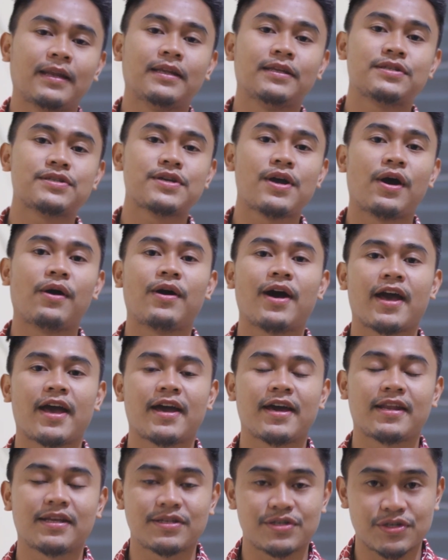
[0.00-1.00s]
let's go
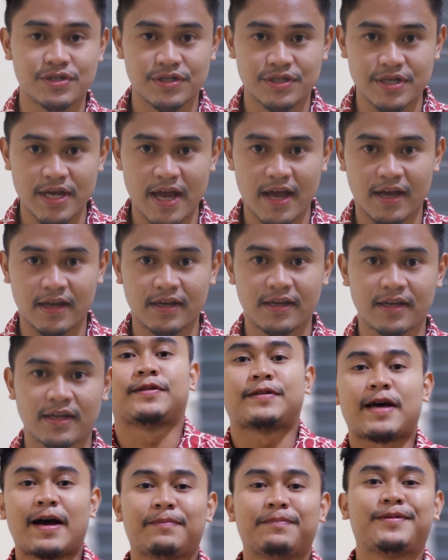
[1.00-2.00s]
ahead and check the
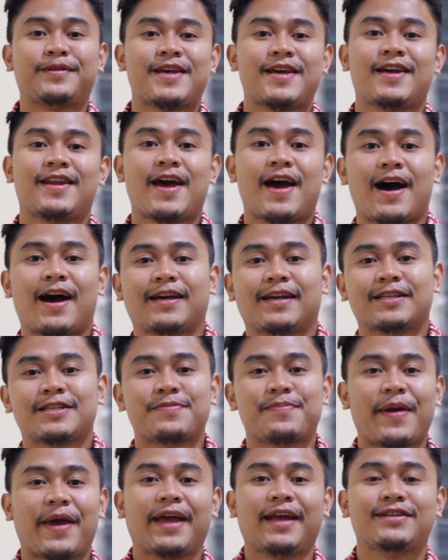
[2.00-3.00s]
top 10
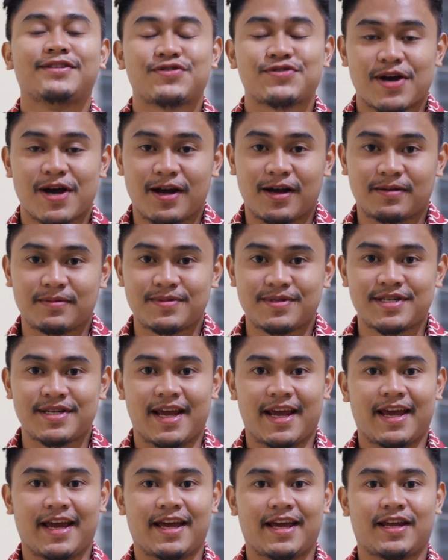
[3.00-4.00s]
highest paying jobs
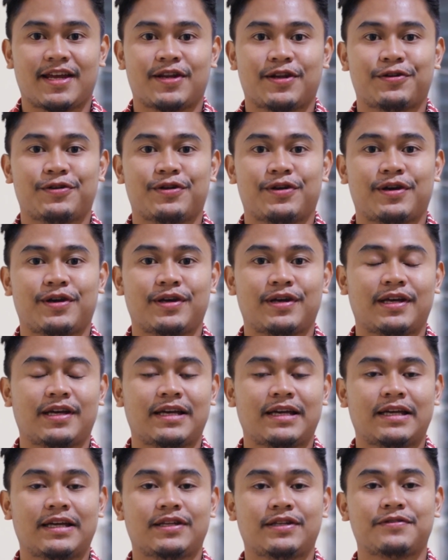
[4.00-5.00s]
in
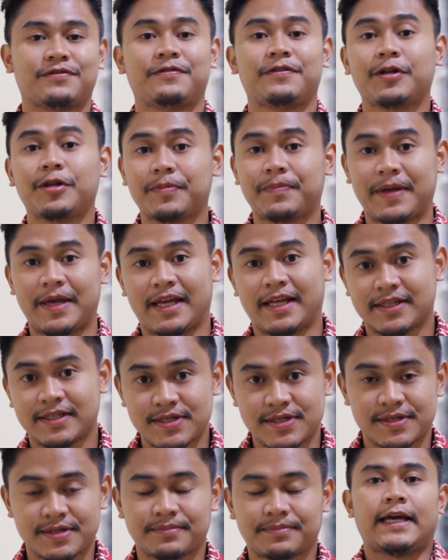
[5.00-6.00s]
the
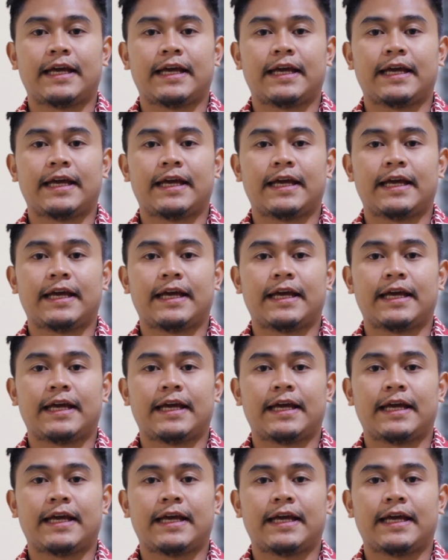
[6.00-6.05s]
Philippines.